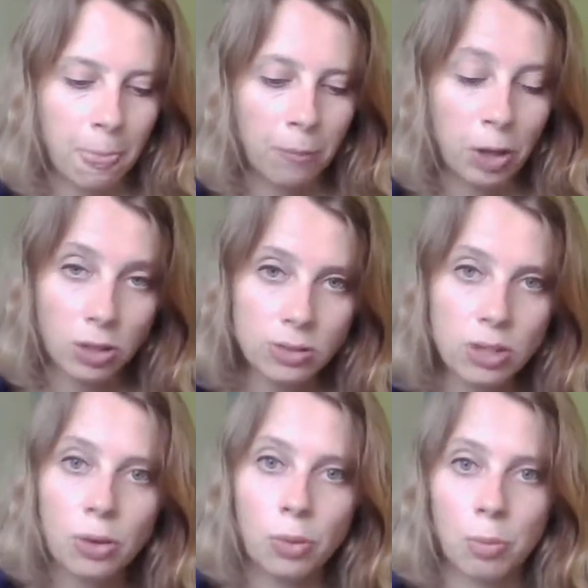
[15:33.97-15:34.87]
We
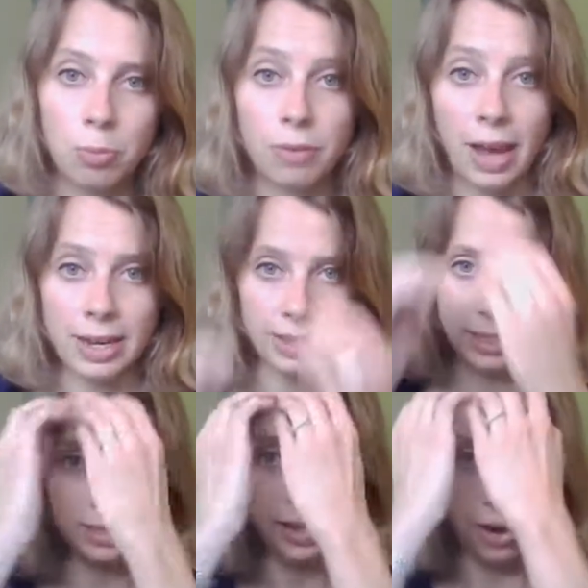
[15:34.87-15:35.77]
also provided the
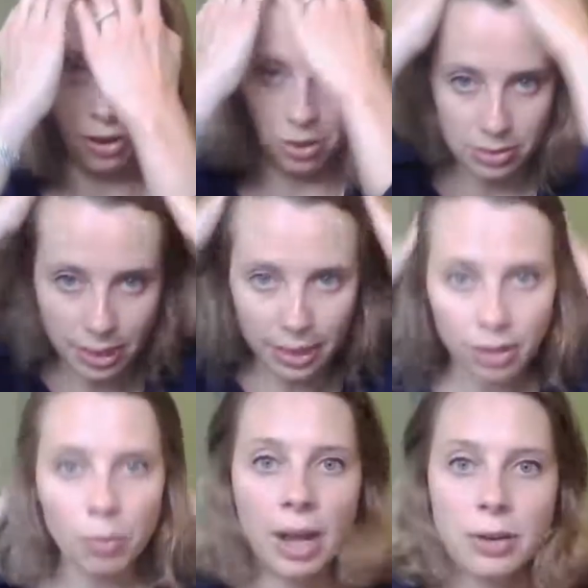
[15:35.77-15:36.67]
scenarios in a
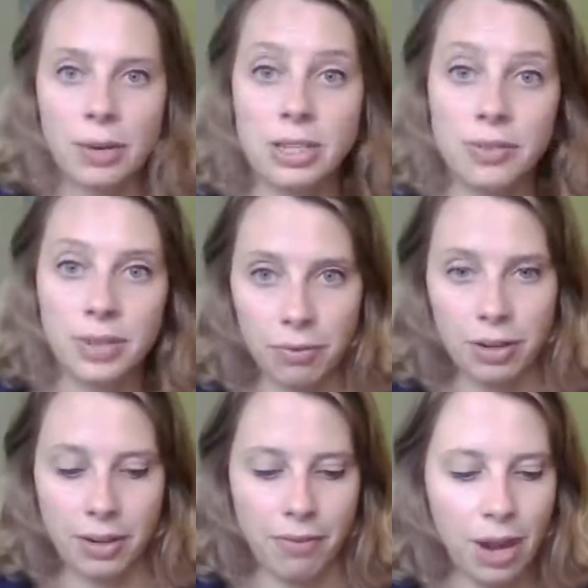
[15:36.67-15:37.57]
wide range of
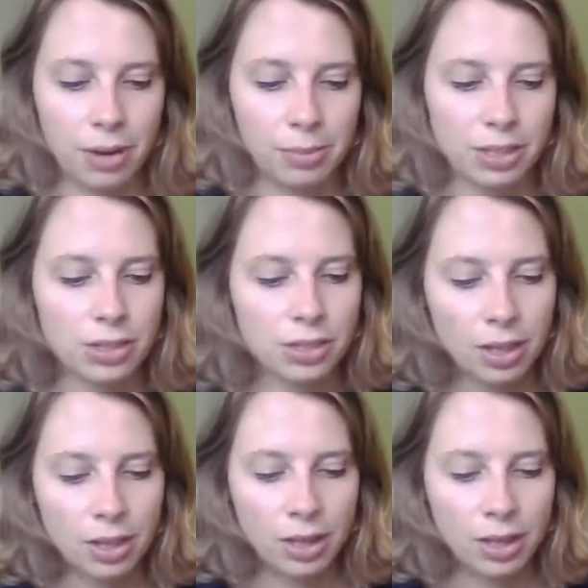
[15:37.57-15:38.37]
different environments.